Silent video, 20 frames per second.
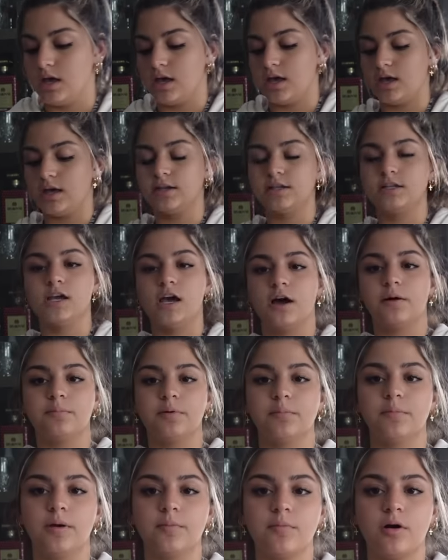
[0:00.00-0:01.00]
And yeah,
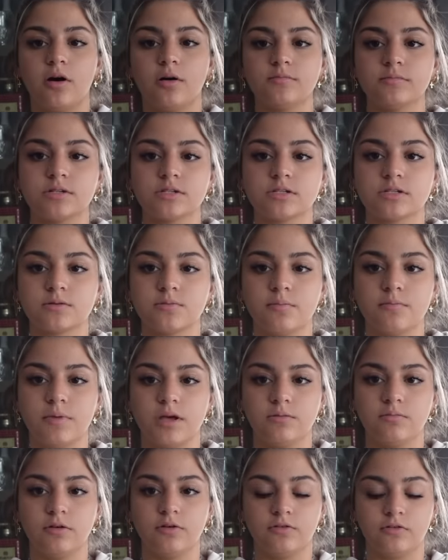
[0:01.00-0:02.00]
but my mom just
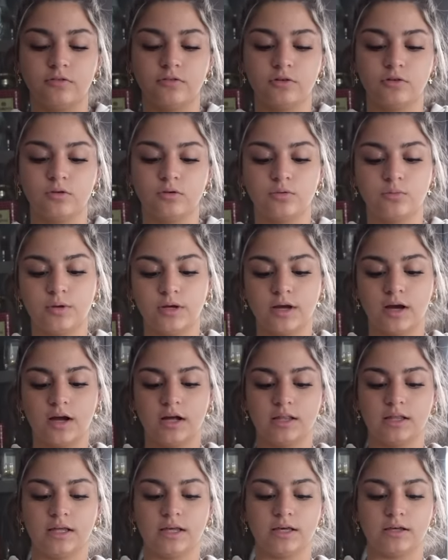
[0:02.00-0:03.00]
made me food. We
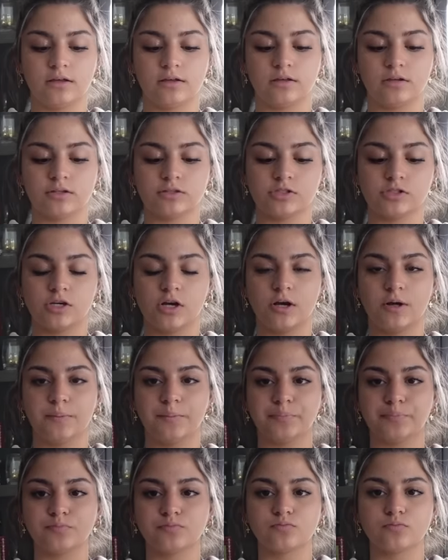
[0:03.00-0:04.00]
got like
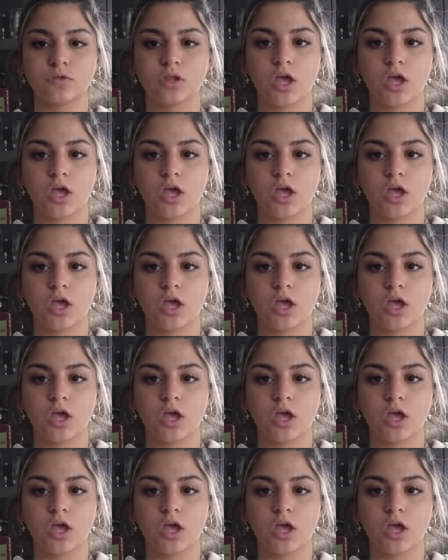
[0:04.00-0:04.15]
some